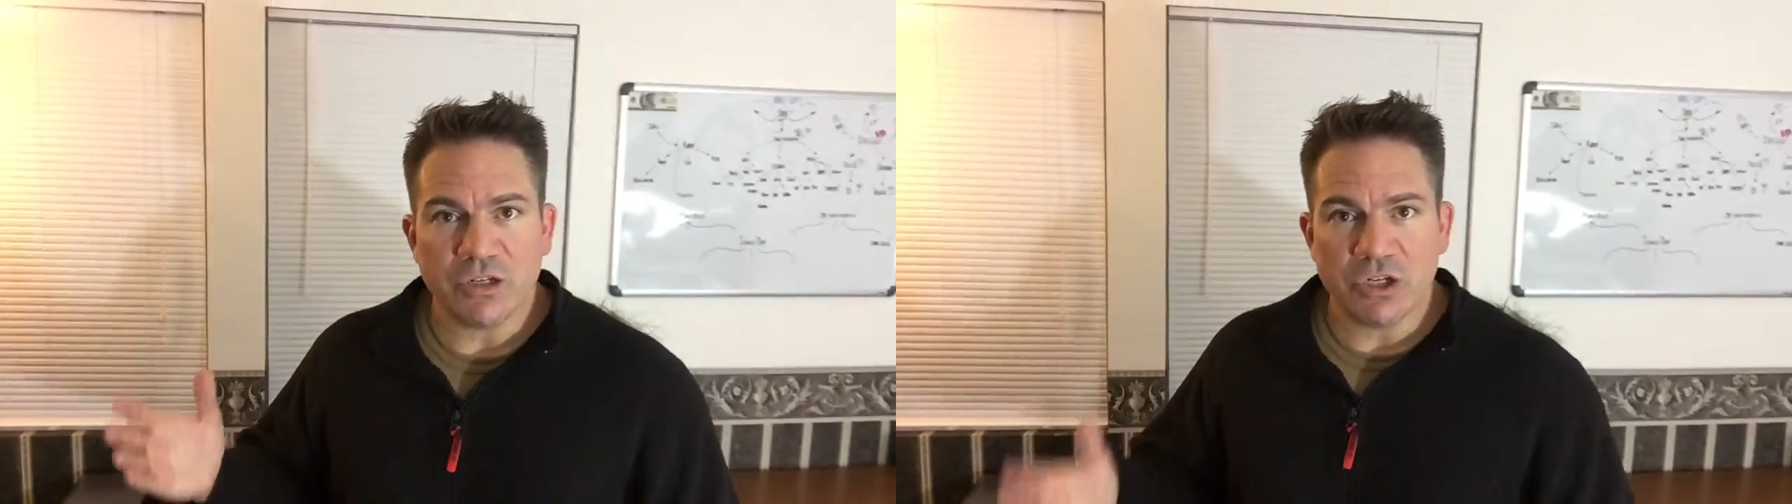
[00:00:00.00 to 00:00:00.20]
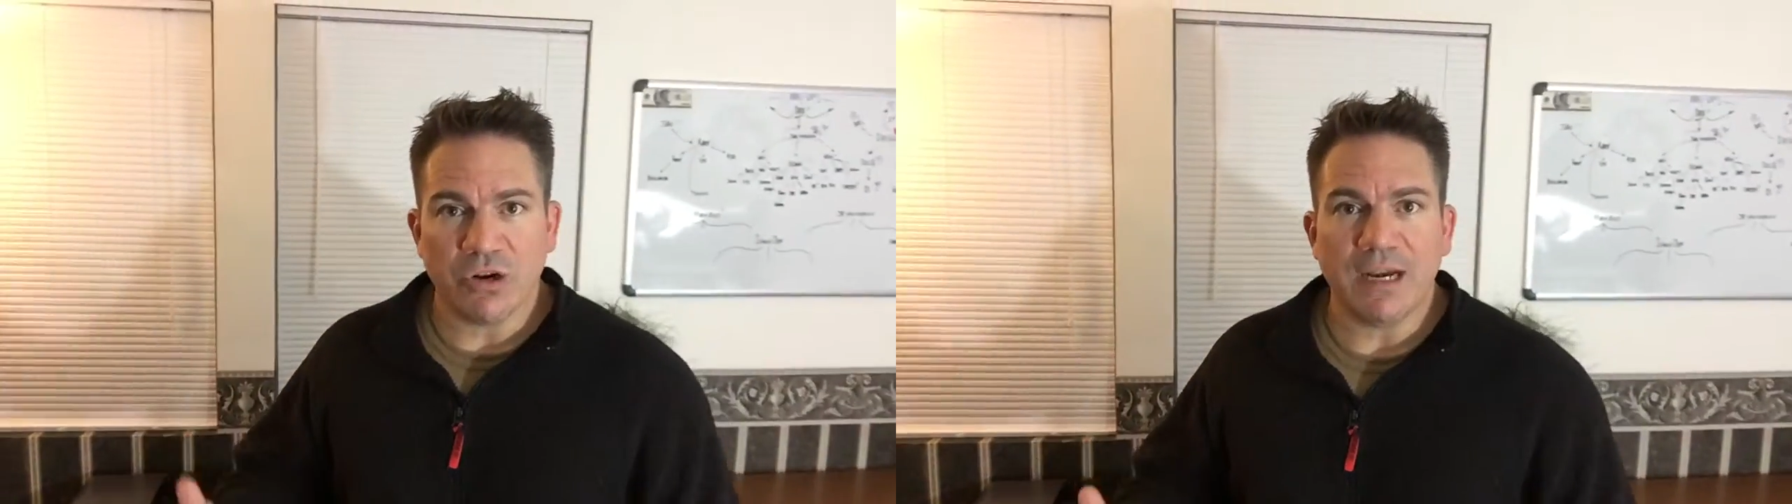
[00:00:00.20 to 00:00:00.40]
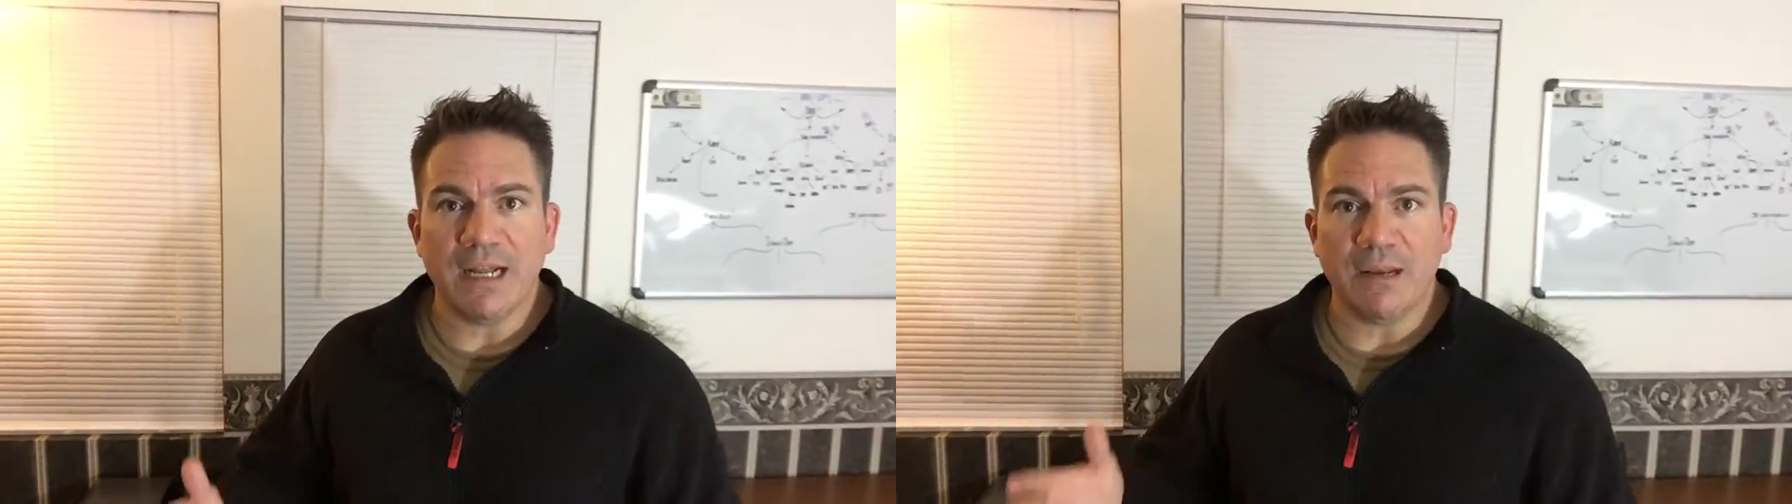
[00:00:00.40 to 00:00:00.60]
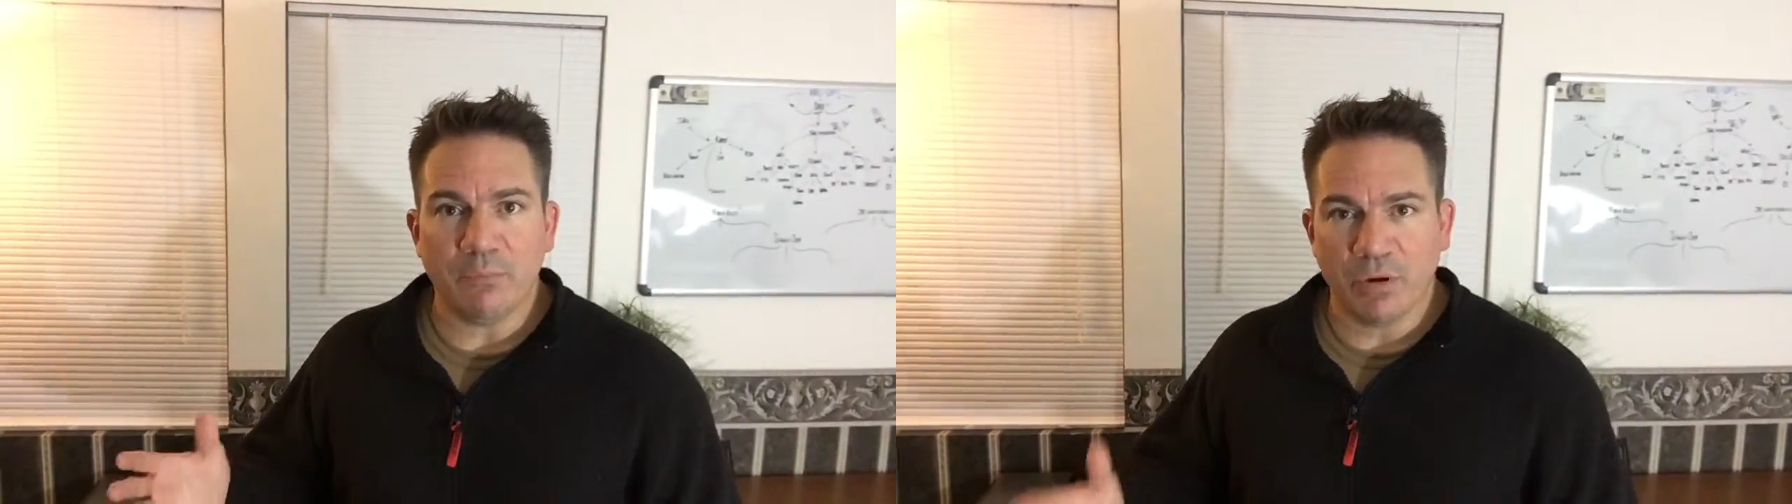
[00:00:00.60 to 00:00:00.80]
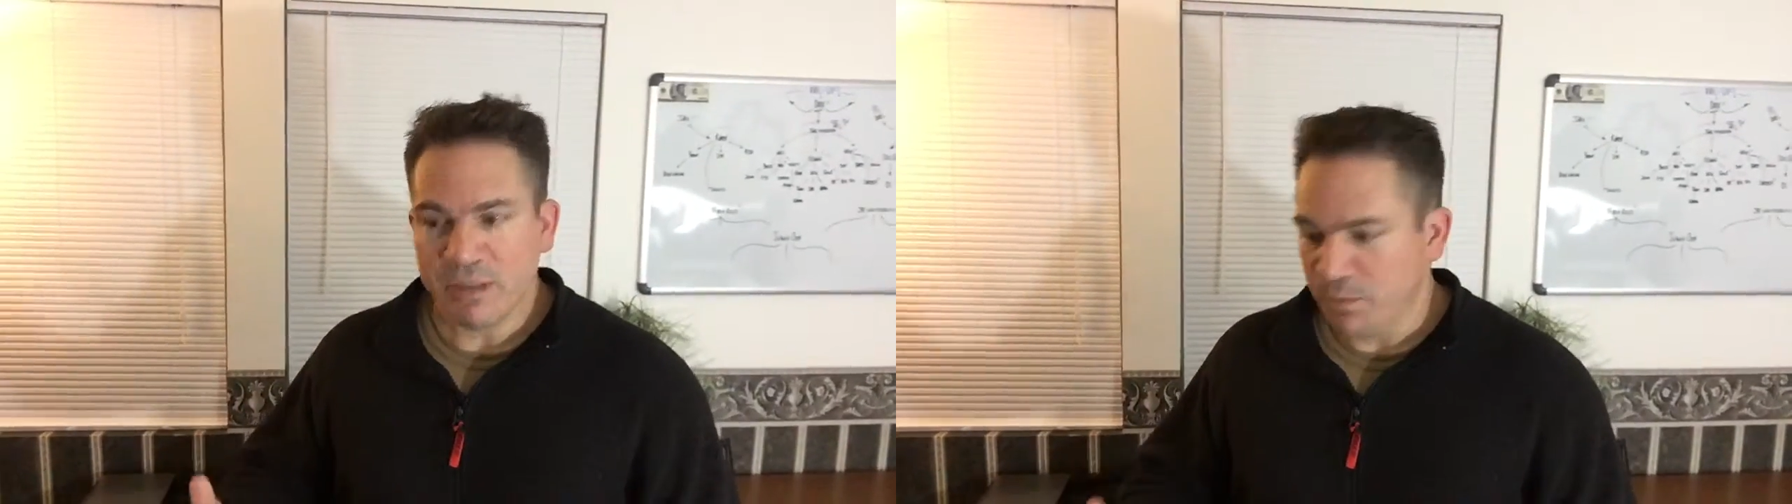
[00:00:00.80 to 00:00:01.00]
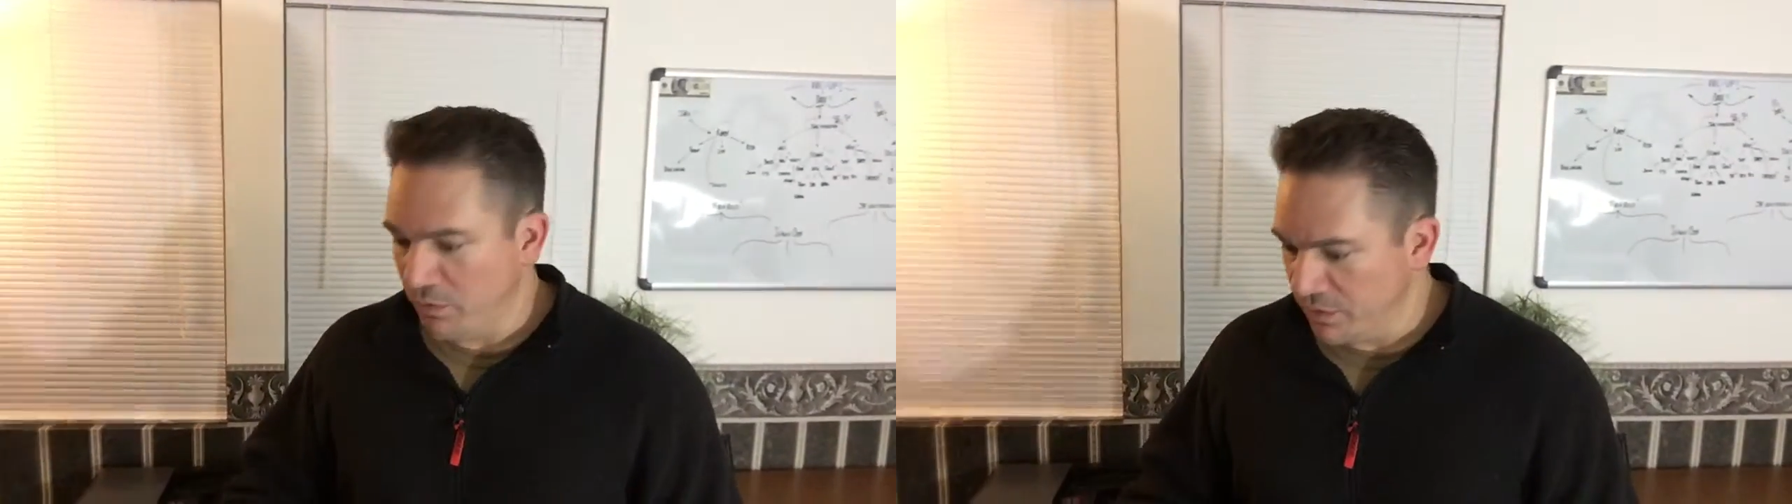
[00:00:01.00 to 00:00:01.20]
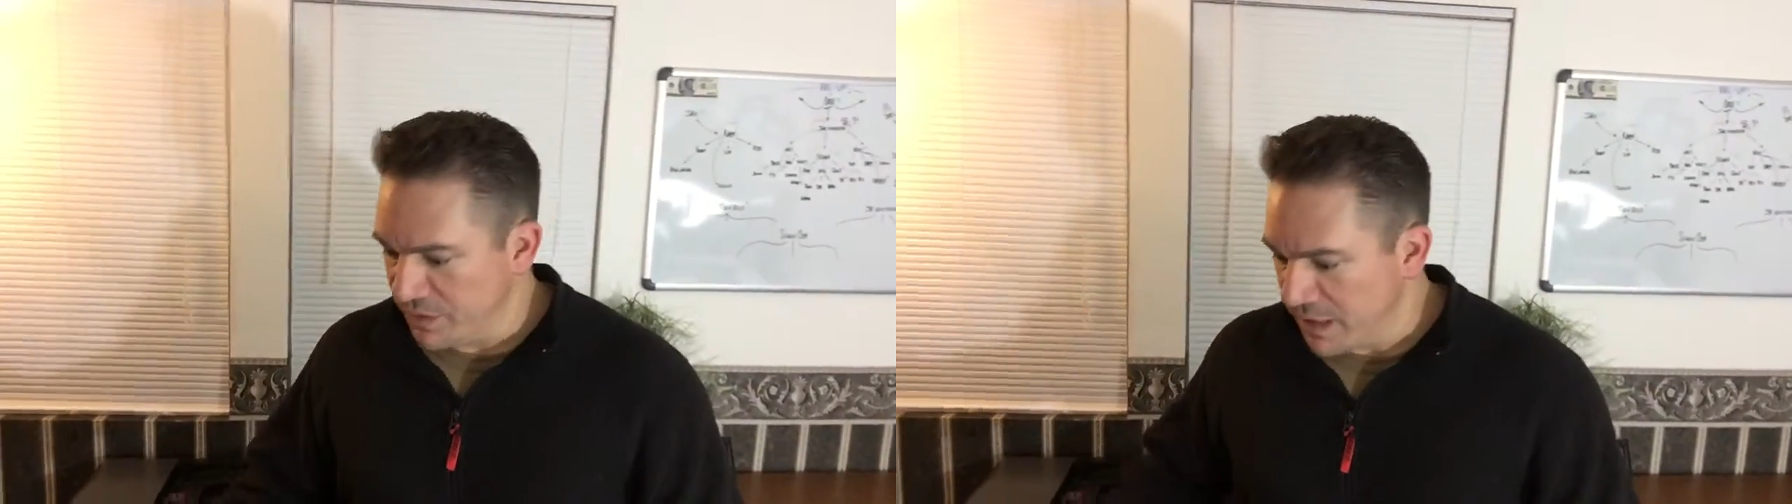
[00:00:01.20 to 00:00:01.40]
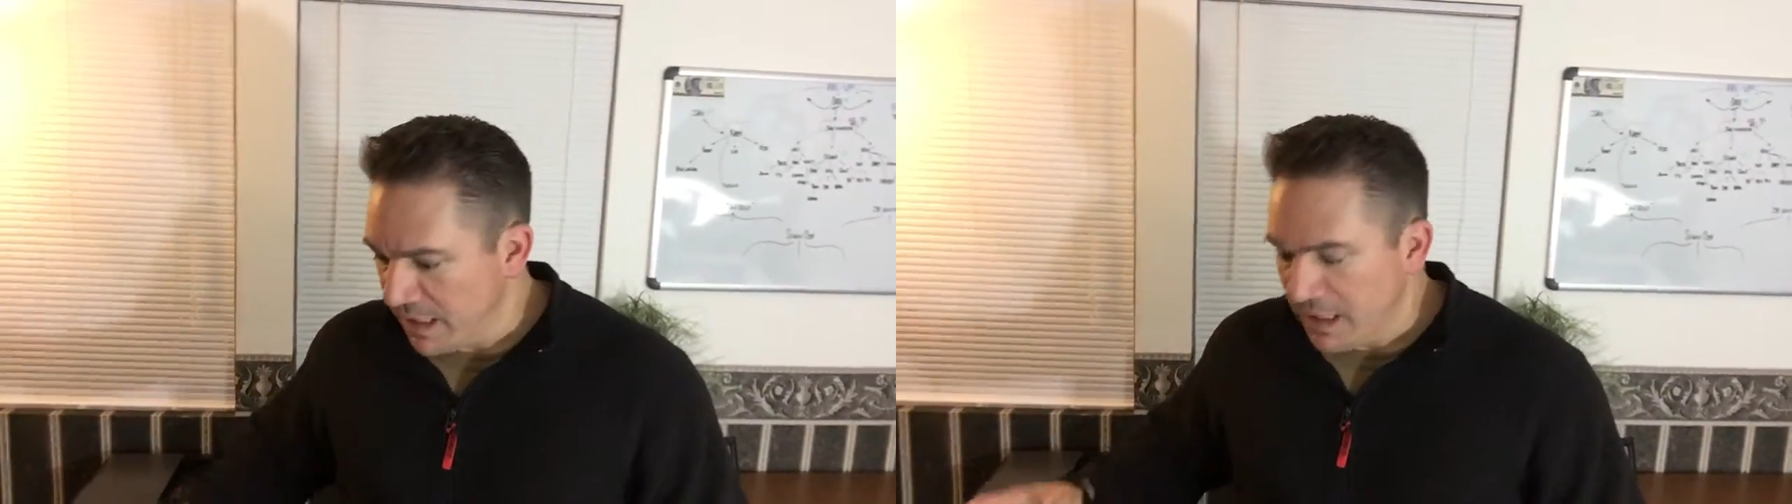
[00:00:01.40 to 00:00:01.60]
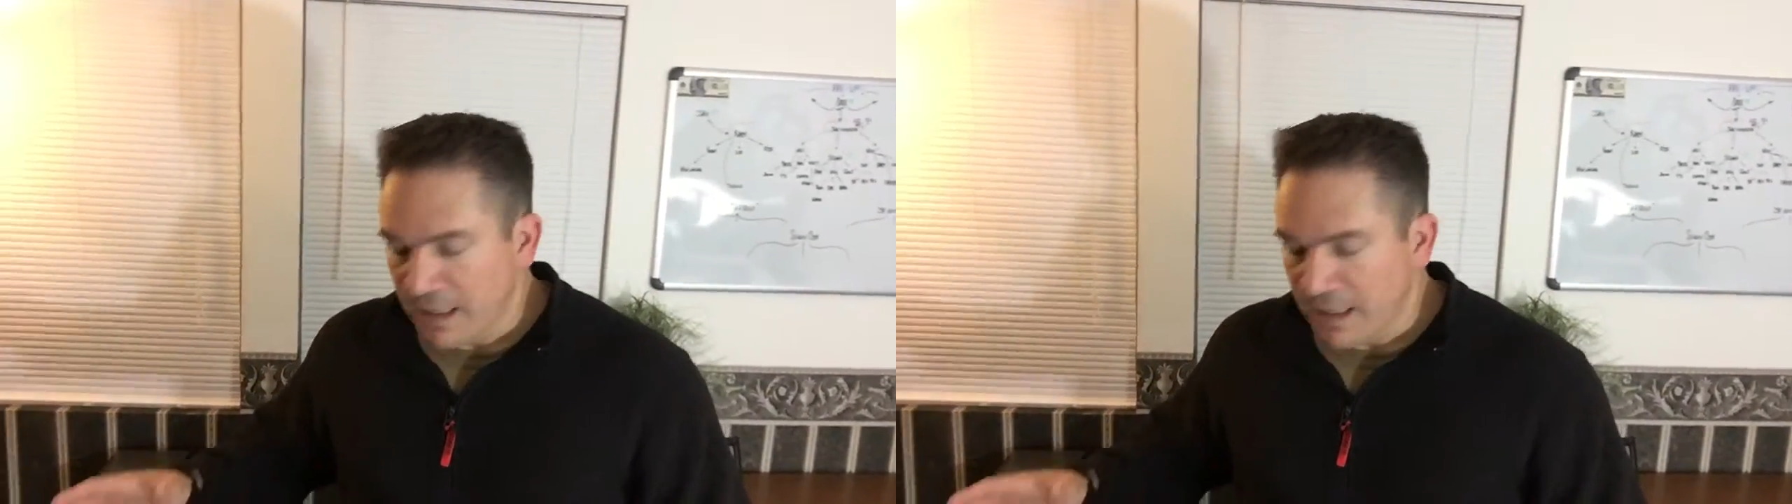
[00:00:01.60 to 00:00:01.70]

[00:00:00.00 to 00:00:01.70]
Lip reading: training principles